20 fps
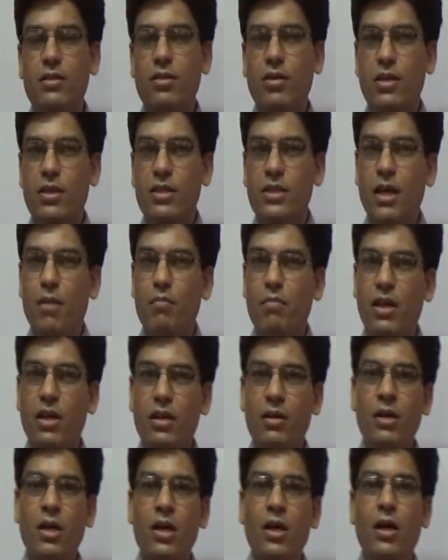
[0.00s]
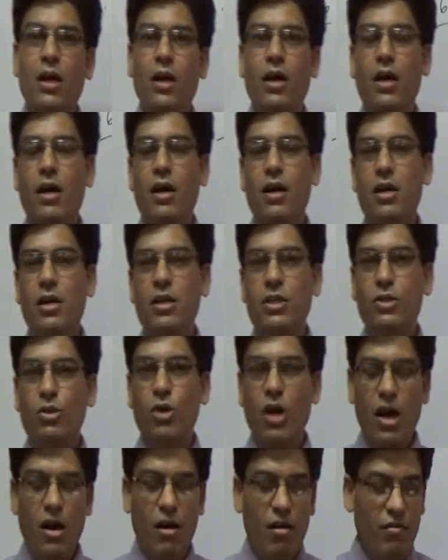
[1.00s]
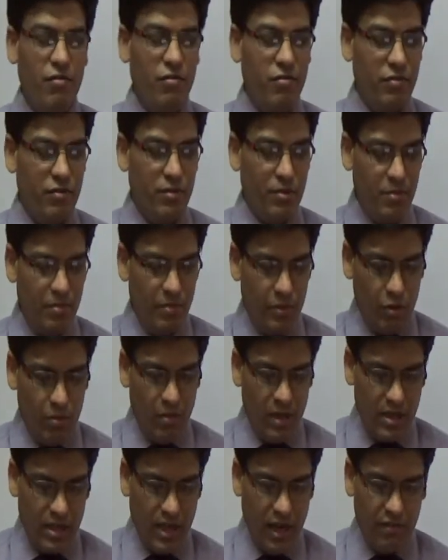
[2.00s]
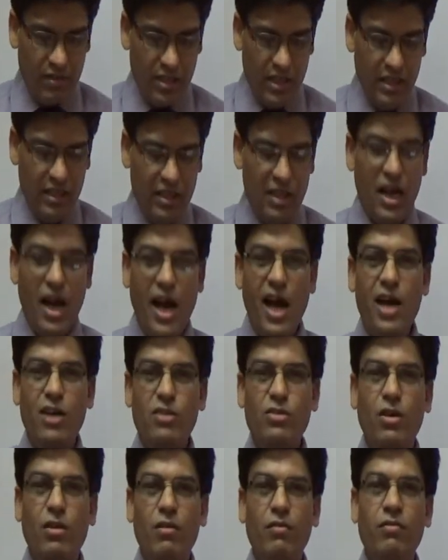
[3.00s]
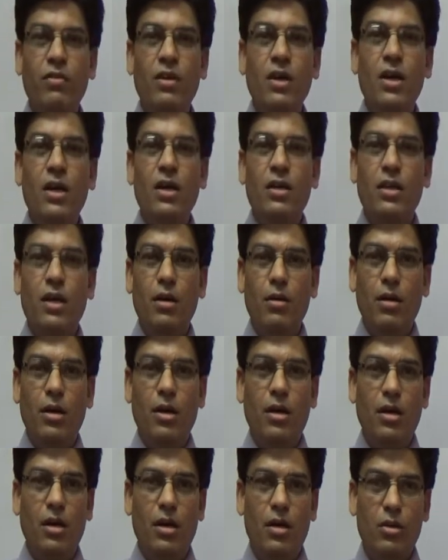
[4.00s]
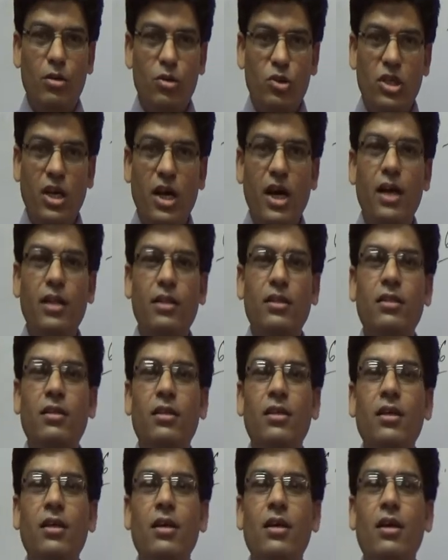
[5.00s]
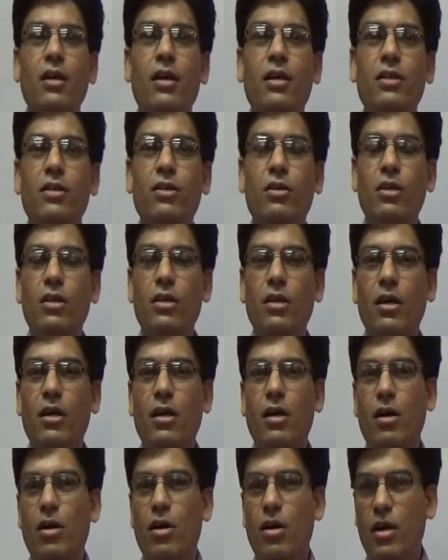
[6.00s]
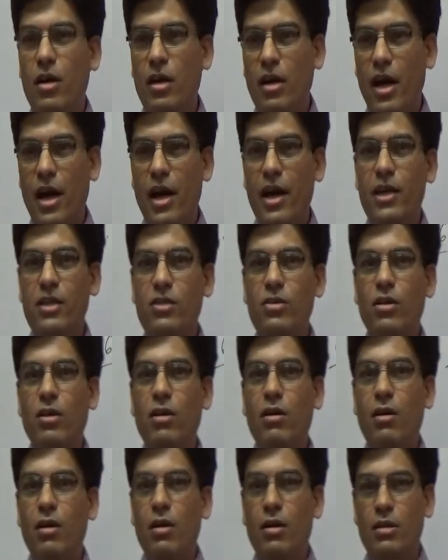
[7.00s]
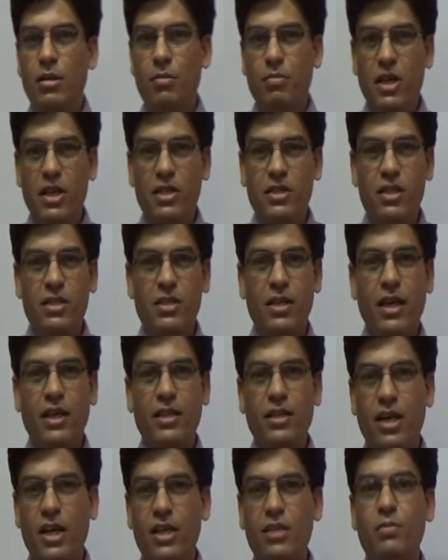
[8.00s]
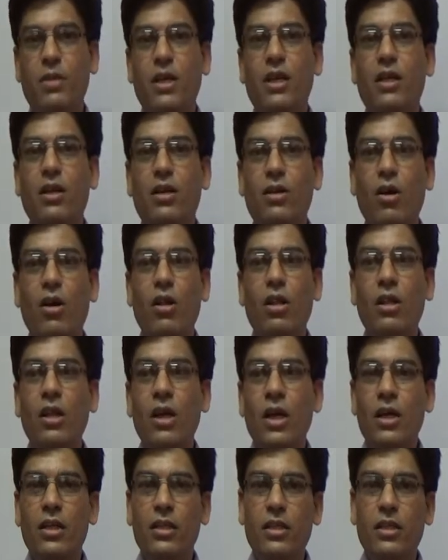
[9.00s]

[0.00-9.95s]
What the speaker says: For example, you must have seen the ads of Gujarat, in your or ads or the places like Taj Mahal and all.